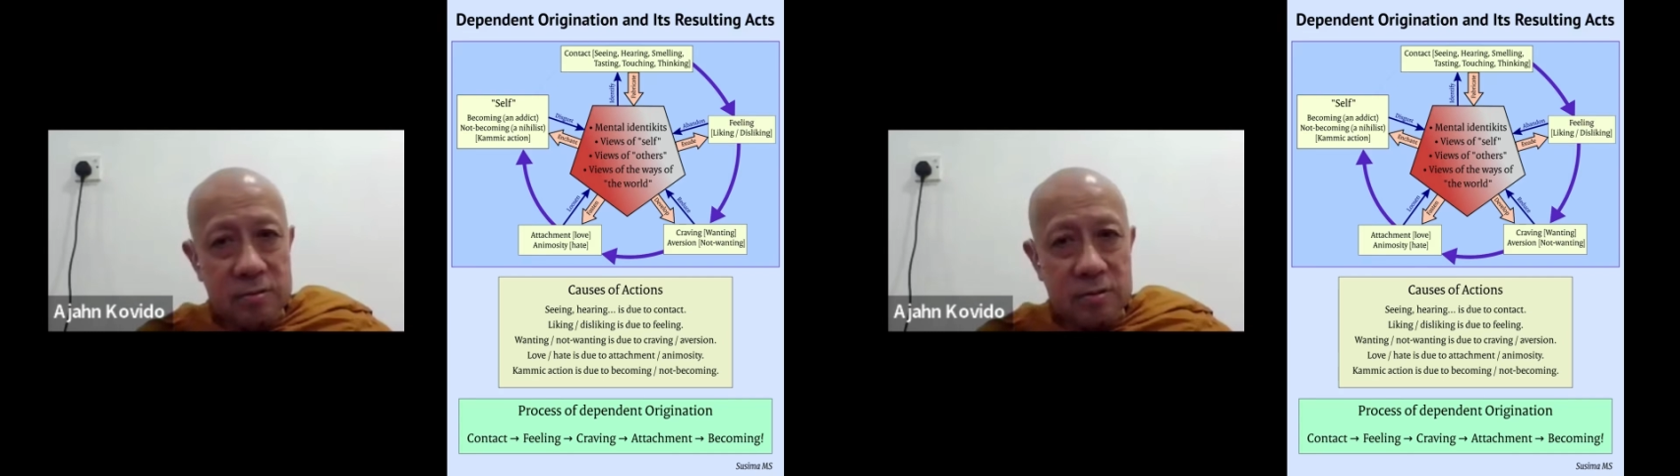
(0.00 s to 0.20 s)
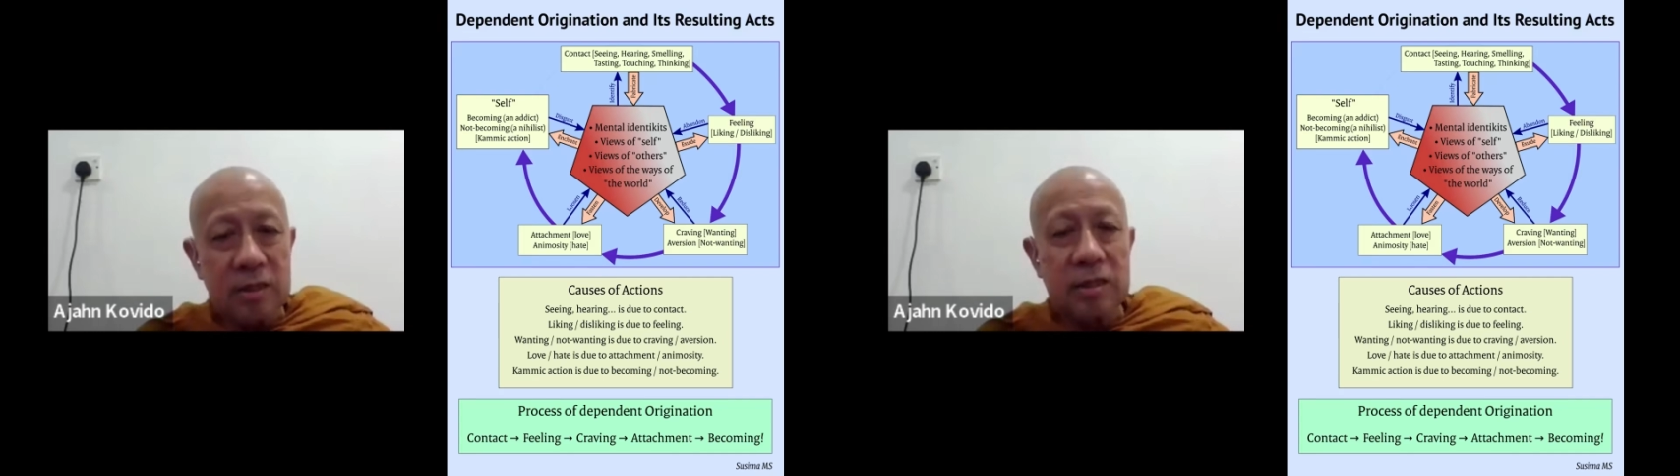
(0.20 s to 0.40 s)

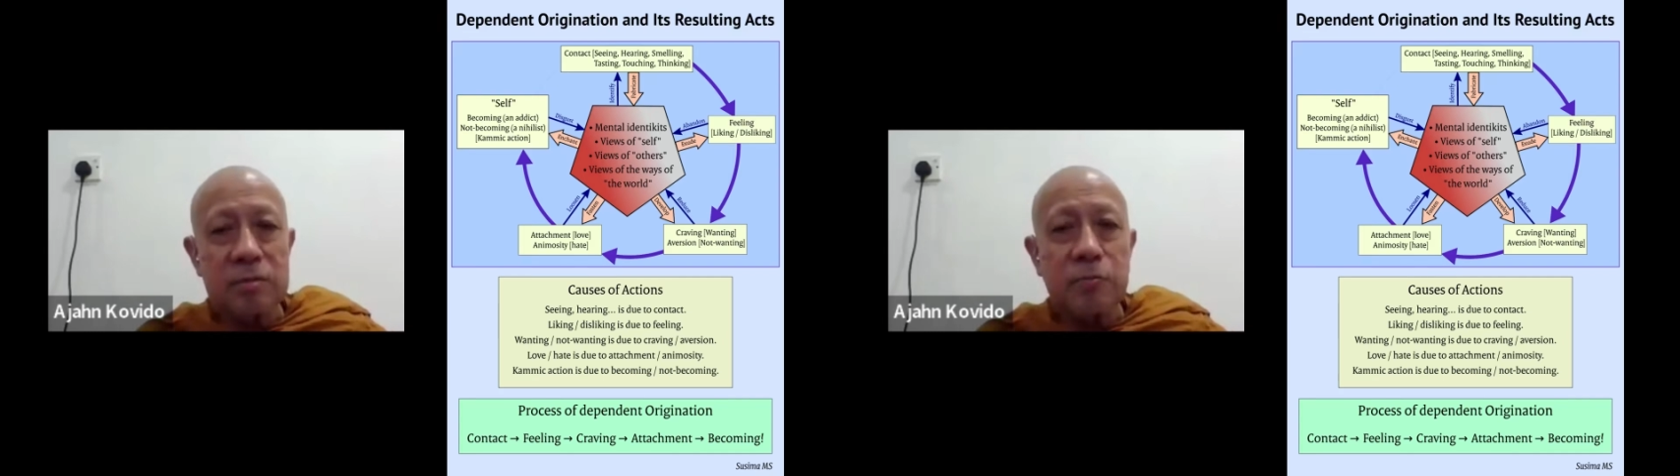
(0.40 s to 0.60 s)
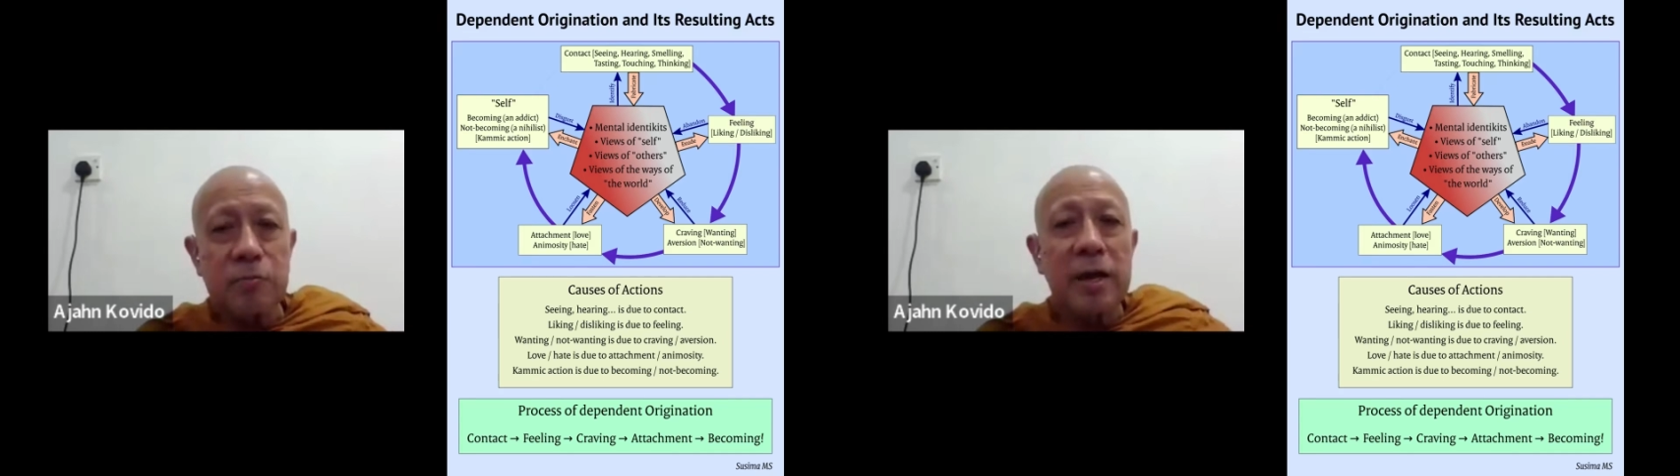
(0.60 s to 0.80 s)
It
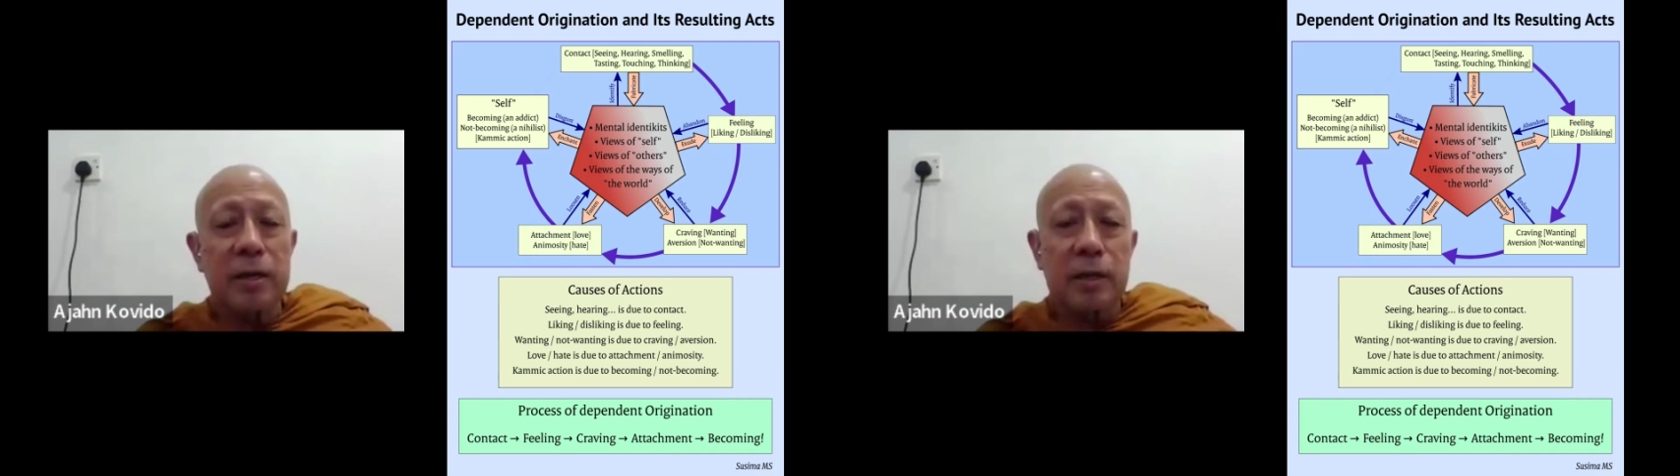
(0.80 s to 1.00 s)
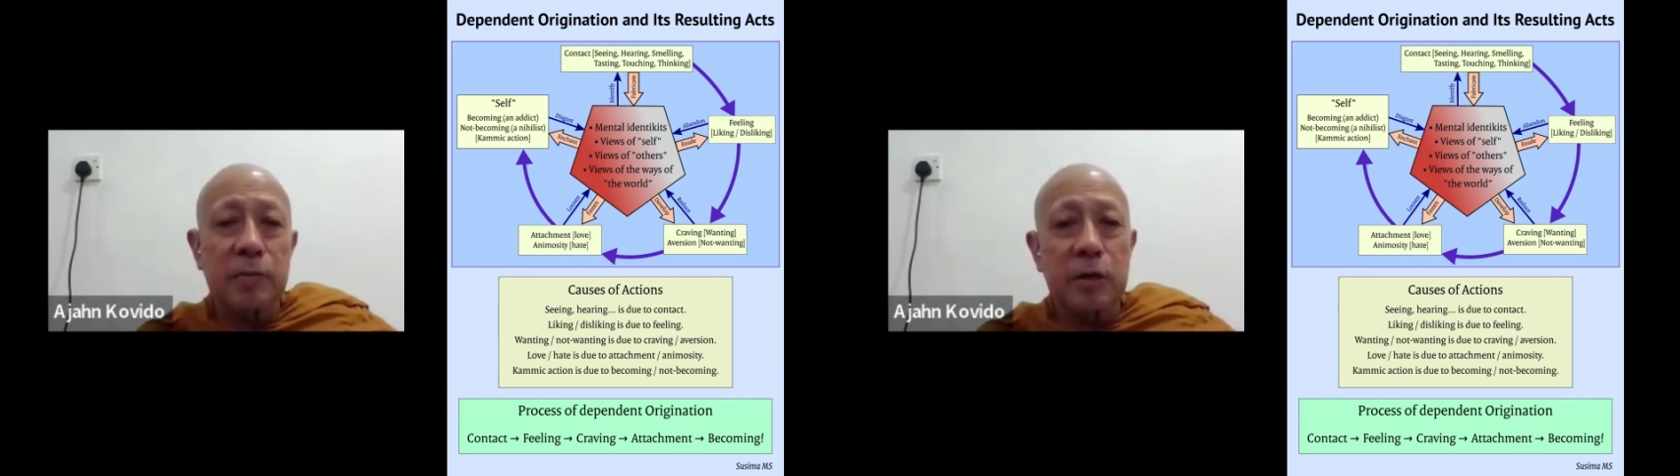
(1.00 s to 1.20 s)
is
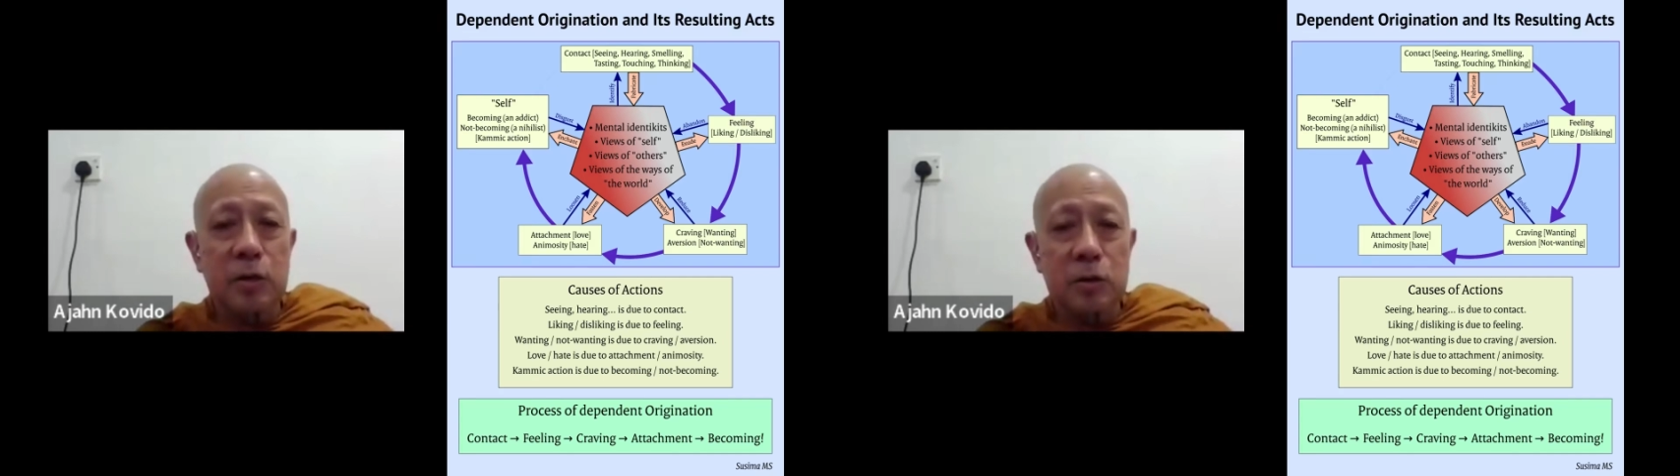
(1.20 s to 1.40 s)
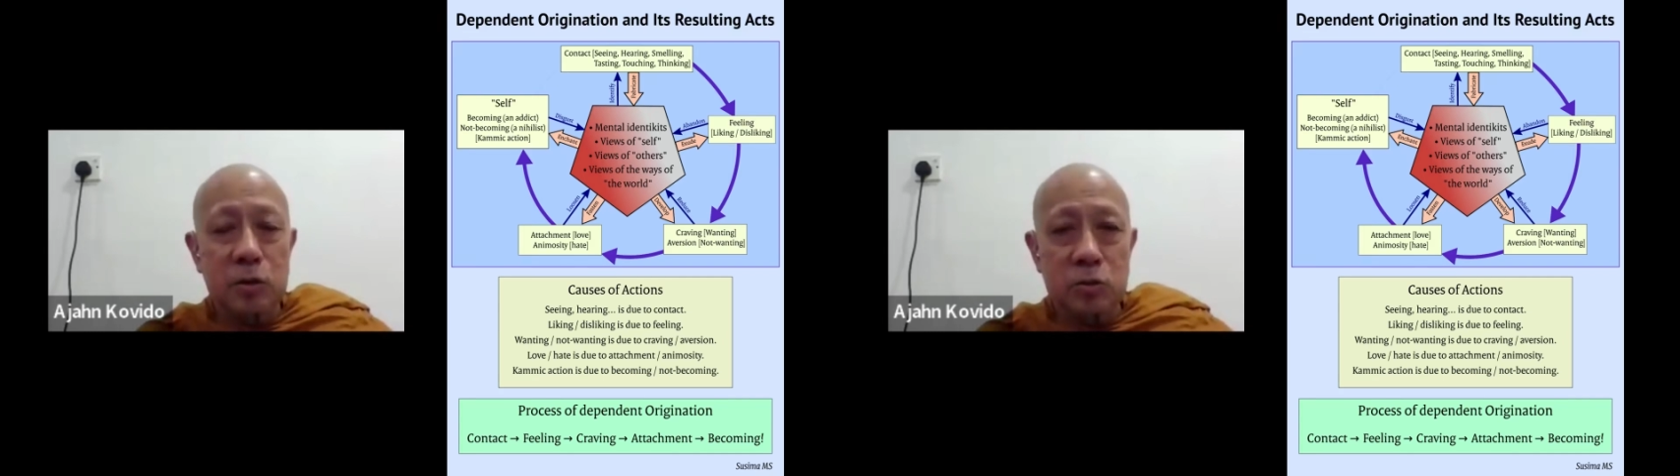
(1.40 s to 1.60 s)
very
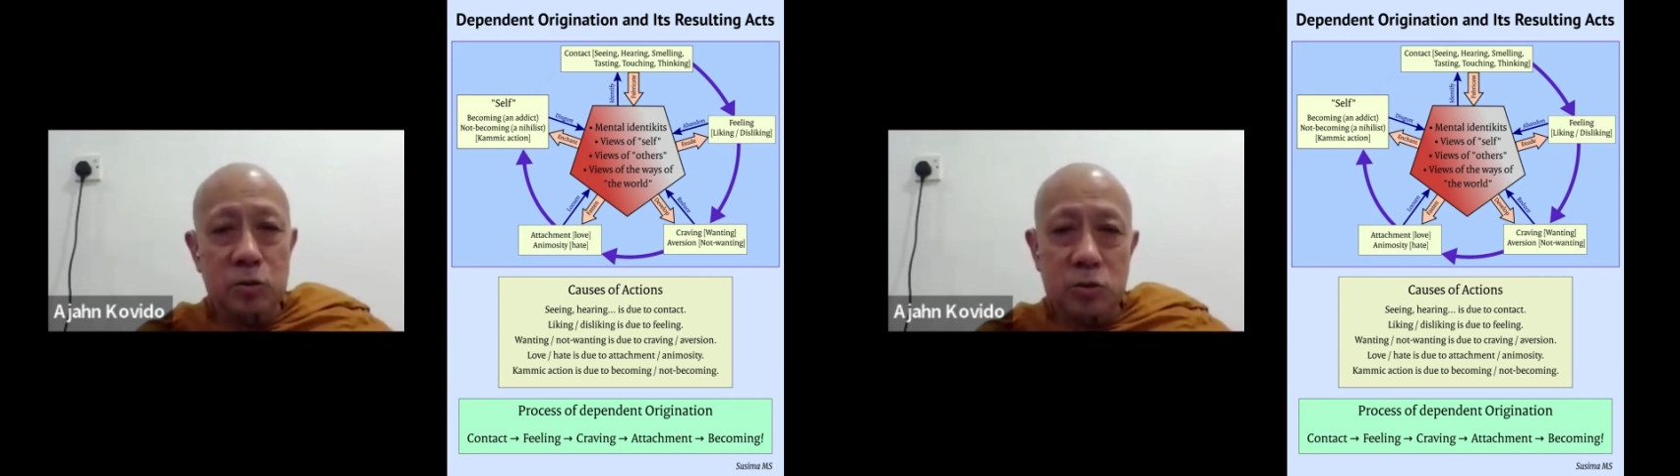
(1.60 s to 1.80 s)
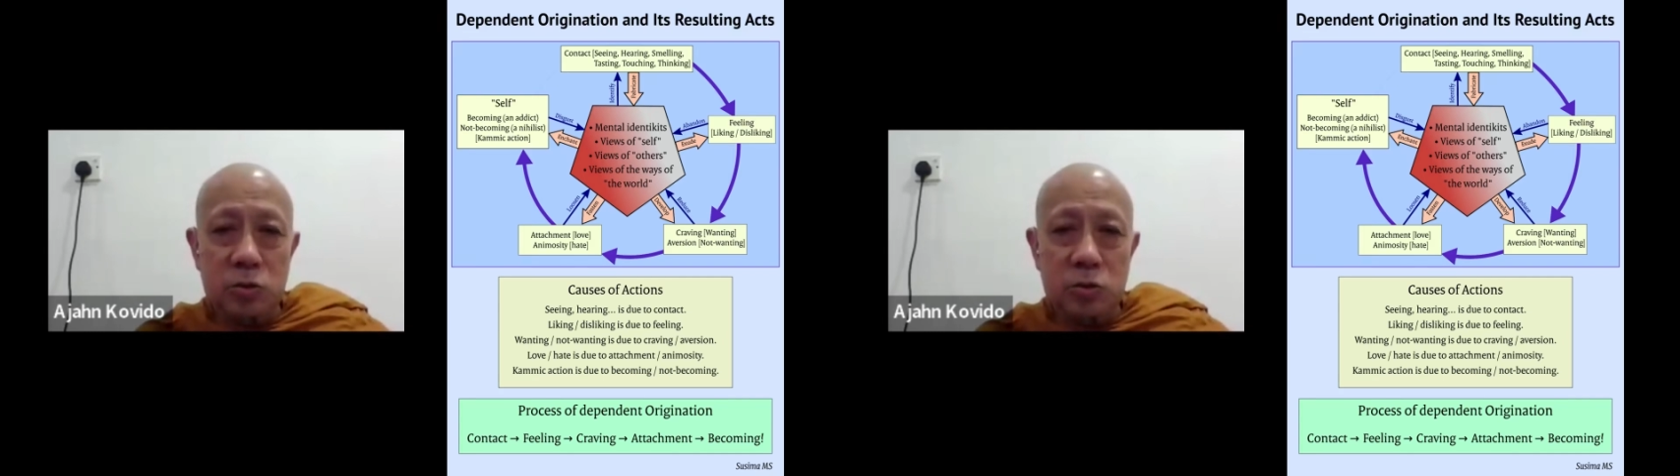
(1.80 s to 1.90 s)
difficult